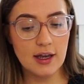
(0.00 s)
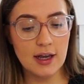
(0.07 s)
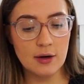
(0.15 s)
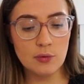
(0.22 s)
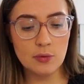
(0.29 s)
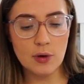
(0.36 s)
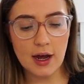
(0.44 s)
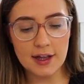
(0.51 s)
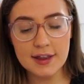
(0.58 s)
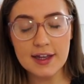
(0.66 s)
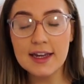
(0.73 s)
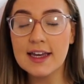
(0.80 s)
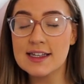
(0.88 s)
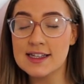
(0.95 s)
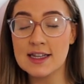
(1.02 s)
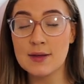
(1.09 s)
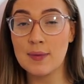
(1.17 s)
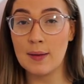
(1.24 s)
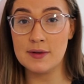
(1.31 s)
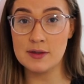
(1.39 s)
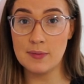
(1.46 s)
in, I think it's in the
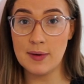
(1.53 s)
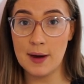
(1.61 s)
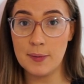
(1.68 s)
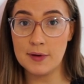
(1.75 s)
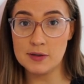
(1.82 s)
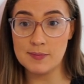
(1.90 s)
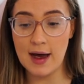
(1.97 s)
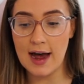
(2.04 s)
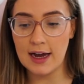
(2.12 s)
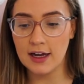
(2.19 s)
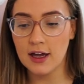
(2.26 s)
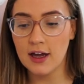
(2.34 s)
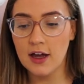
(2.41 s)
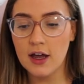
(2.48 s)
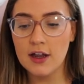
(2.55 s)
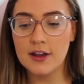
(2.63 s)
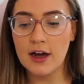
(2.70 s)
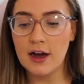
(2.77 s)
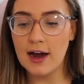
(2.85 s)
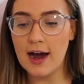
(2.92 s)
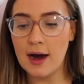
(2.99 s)
mamas and papas bag
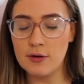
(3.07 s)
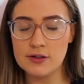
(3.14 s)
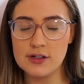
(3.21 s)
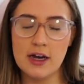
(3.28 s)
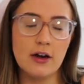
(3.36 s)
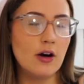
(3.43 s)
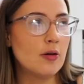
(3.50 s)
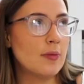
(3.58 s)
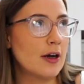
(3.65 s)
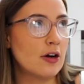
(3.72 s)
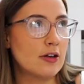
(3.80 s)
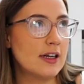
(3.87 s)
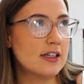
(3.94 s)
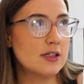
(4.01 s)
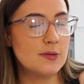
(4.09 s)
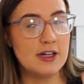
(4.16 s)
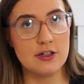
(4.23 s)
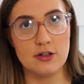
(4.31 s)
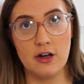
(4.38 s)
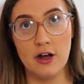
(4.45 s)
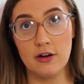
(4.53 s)
that I was like, oh my god, that's a
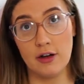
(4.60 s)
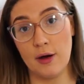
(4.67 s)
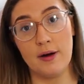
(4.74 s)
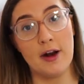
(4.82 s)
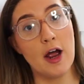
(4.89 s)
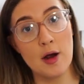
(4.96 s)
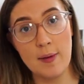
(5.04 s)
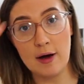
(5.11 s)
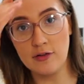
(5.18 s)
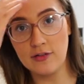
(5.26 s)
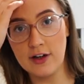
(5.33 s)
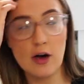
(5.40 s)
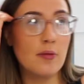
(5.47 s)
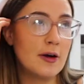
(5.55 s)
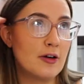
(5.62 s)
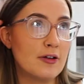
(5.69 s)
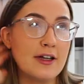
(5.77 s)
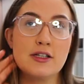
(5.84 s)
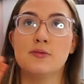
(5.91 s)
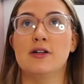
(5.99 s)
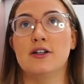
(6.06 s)
potential going home outfit. Oh my god,
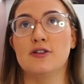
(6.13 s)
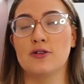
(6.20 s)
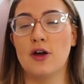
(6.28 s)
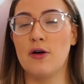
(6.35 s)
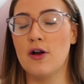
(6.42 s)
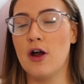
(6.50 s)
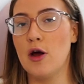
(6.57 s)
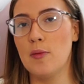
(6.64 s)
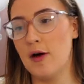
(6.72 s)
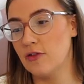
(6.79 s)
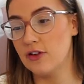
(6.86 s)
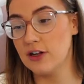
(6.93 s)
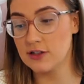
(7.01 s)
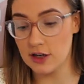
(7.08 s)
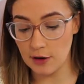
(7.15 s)
that's a potential going home outfit.